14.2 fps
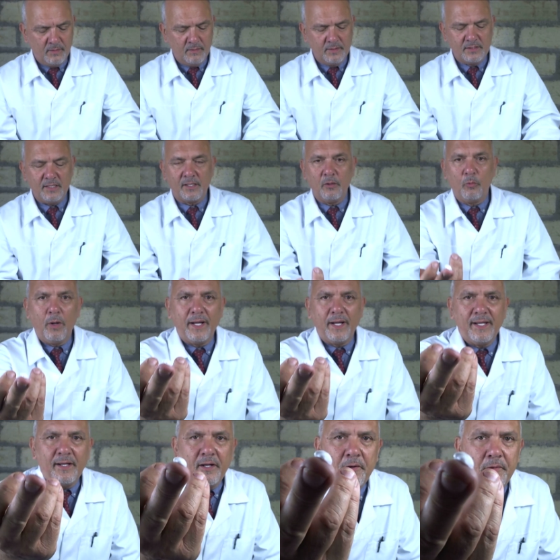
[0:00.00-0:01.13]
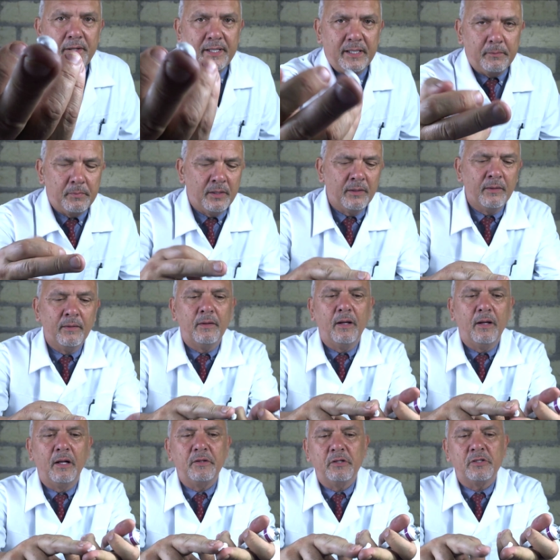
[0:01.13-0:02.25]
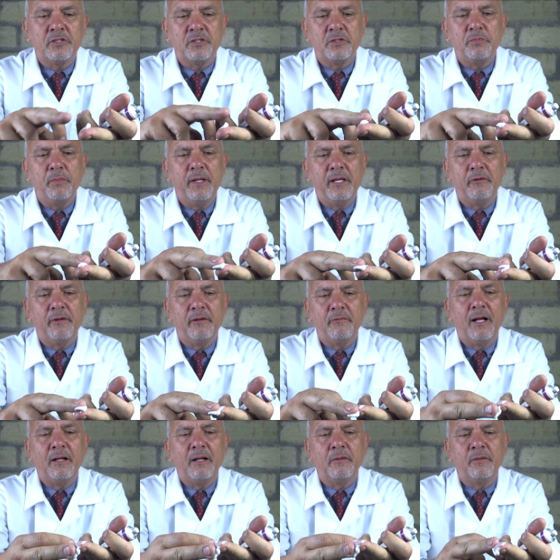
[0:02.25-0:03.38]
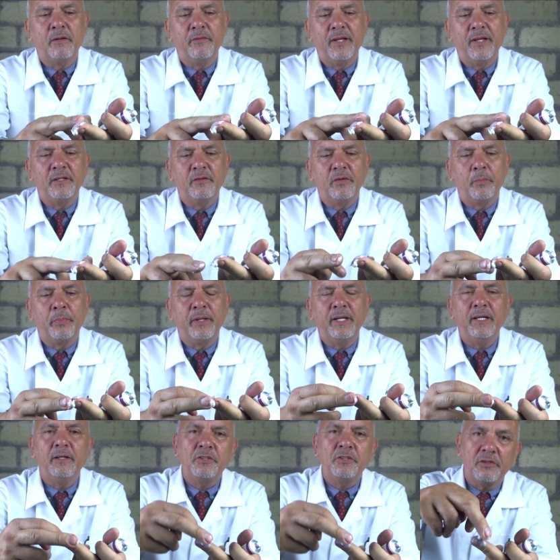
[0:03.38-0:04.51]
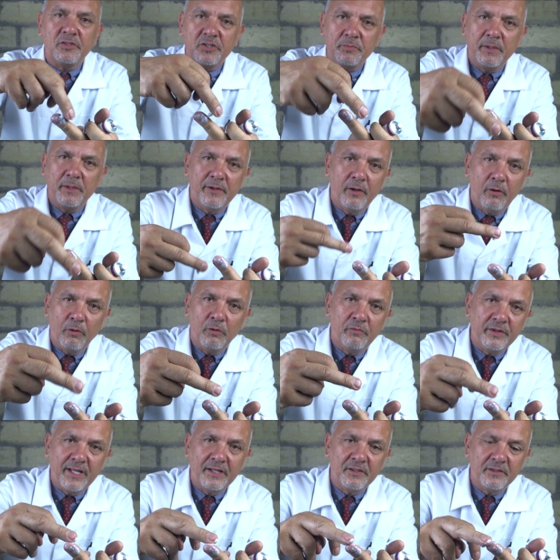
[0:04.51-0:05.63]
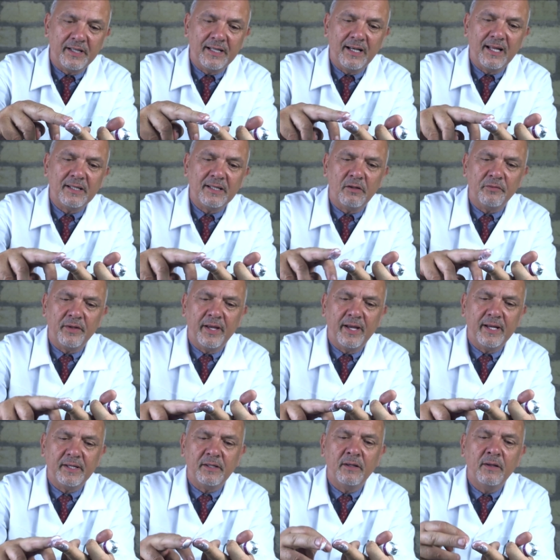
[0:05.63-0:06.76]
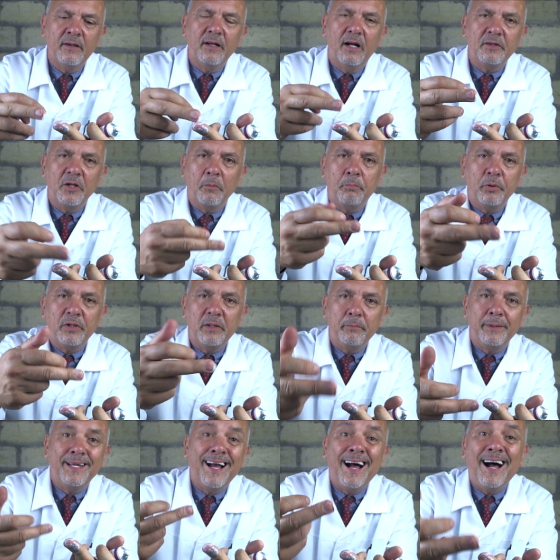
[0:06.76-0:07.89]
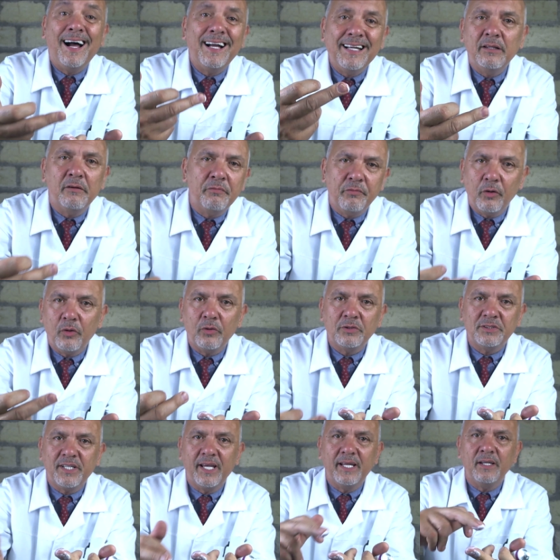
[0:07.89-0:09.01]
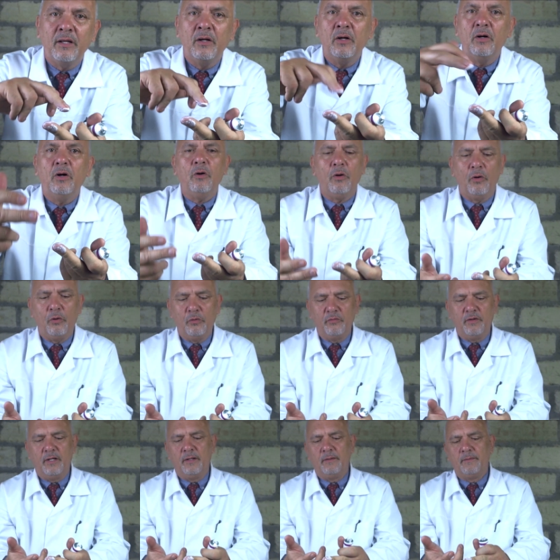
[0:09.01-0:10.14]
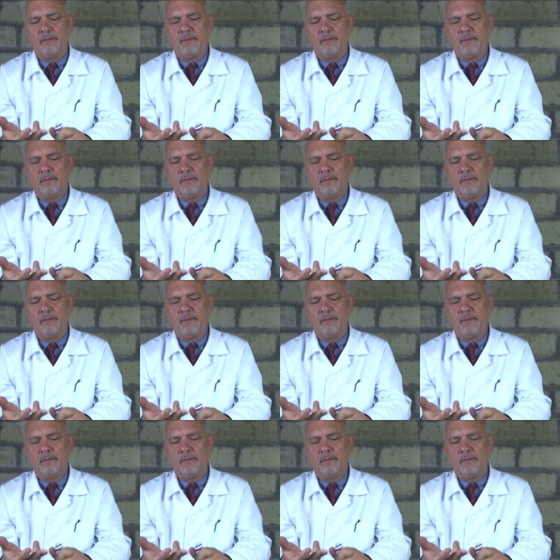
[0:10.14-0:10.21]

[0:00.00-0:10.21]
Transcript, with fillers: It's like a white cream and you smear it round the end of the penis, you'll smear it all over the end of your gland on the head, and you'll put it behind the foreskin all over.